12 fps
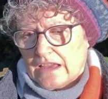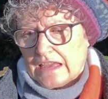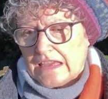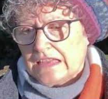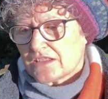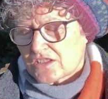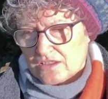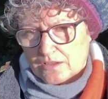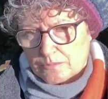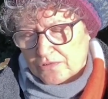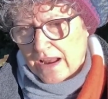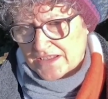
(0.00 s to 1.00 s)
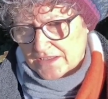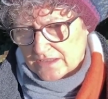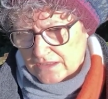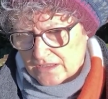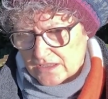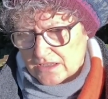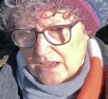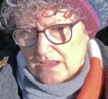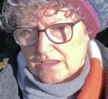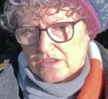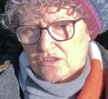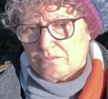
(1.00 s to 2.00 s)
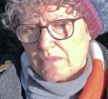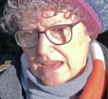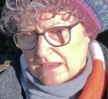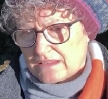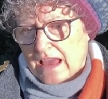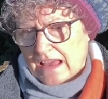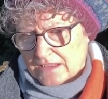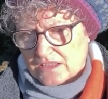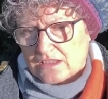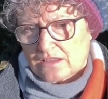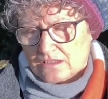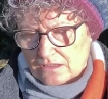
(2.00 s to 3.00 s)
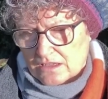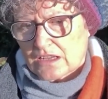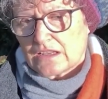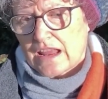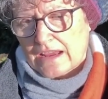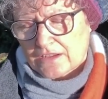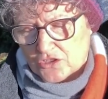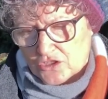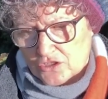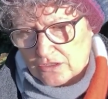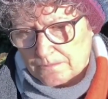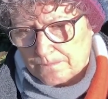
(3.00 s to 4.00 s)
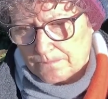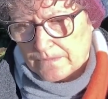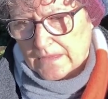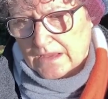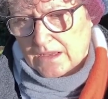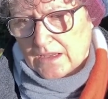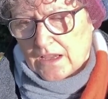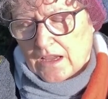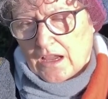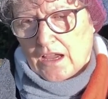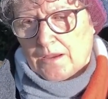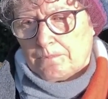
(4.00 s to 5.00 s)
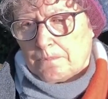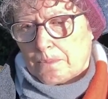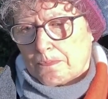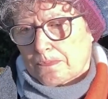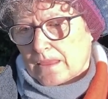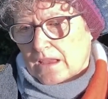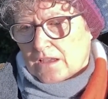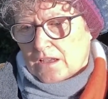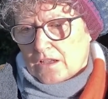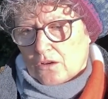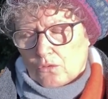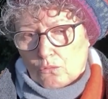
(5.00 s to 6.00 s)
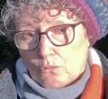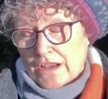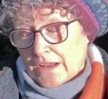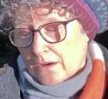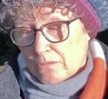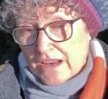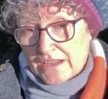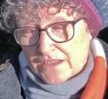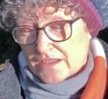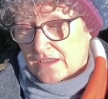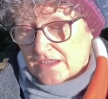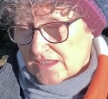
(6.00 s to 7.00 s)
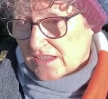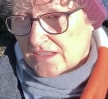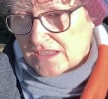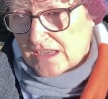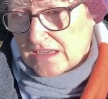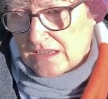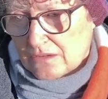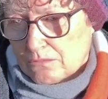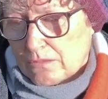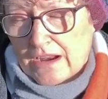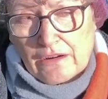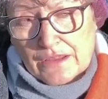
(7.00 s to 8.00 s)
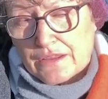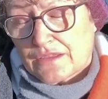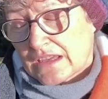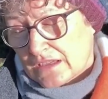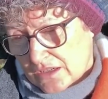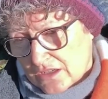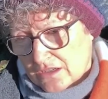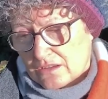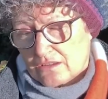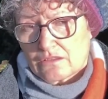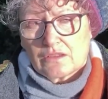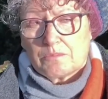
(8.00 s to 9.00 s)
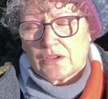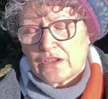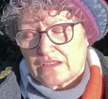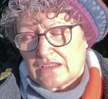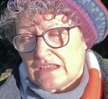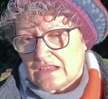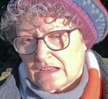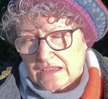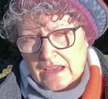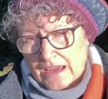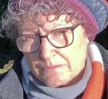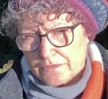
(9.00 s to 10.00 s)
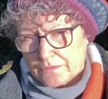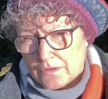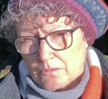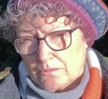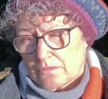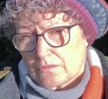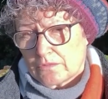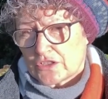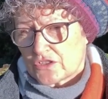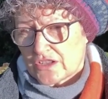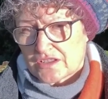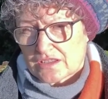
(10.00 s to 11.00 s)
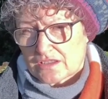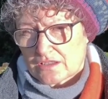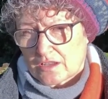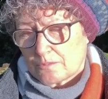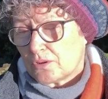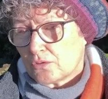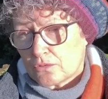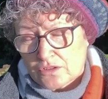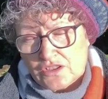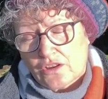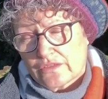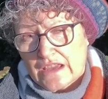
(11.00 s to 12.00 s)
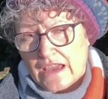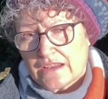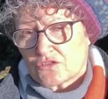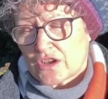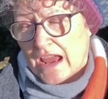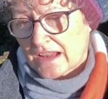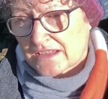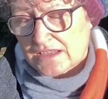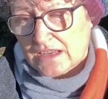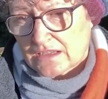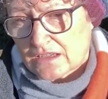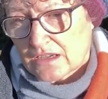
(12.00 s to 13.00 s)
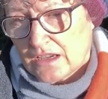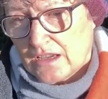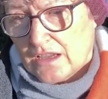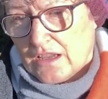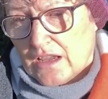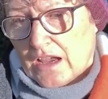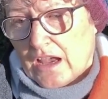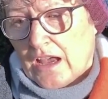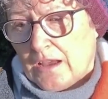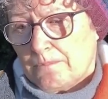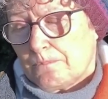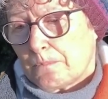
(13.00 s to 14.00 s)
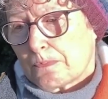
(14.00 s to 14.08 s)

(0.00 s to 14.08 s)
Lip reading: into the present, to make that connection. When I went to the city where I think the bird dealer came from, which is a port on the Adriatic, and